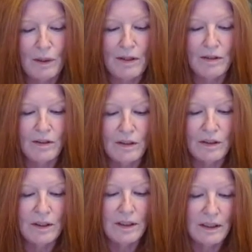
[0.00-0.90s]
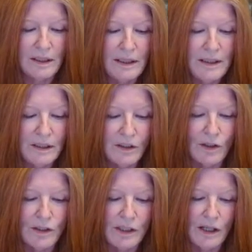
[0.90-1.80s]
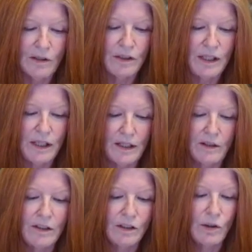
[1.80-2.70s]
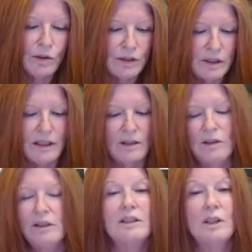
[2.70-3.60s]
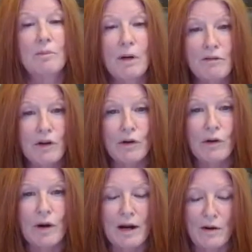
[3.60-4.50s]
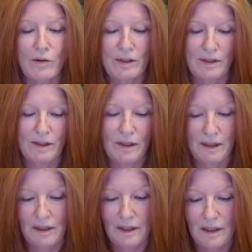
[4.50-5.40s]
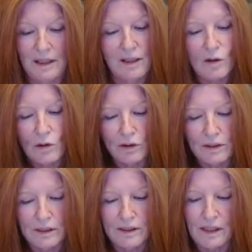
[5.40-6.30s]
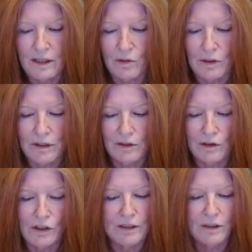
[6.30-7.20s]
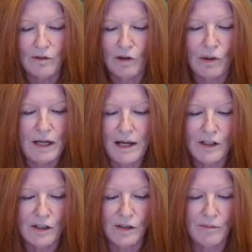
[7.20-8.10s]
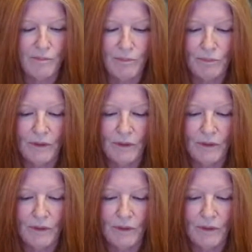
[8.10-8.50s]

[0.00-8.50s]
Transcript: But he starts out saying, The soul seal is above your crown. It holds the sacred energies of creation.